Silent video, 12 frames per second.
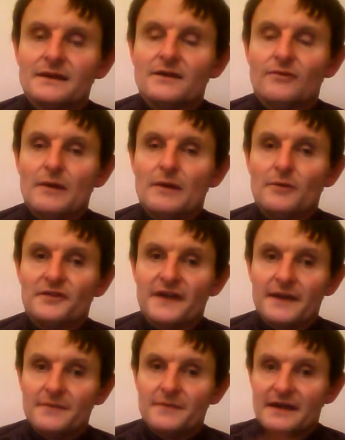One more
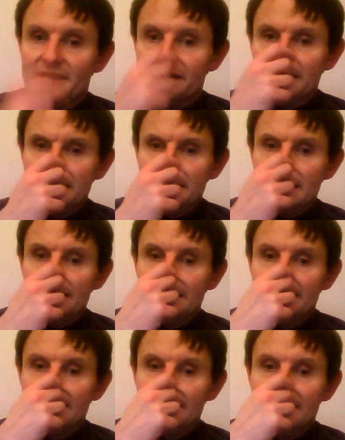time. N, N,
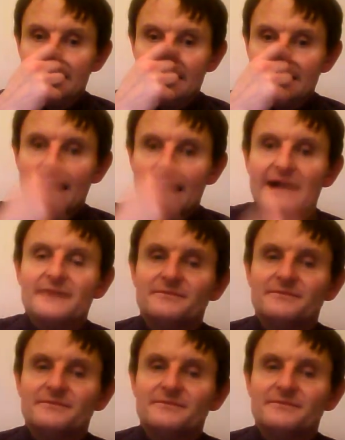N, N, N, N.